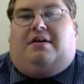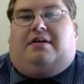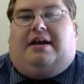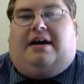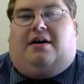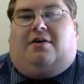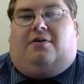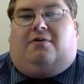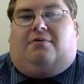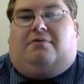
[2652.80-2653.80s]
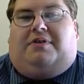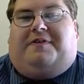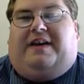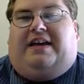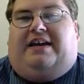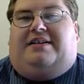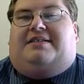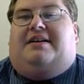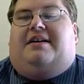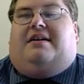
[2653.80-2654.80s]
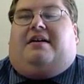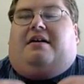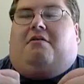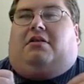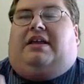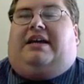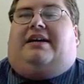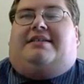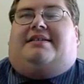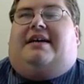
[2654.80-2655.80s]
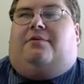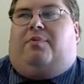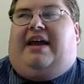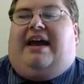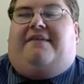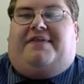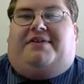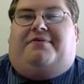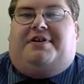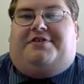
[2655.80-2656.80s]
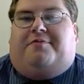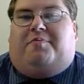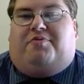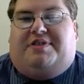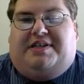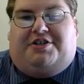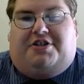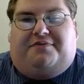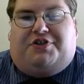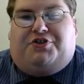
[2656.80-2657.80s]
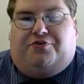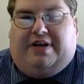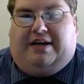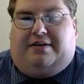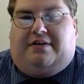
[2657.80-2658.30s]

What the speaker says: Now, the thing is, Lincoln said we have to do this from a position of strength.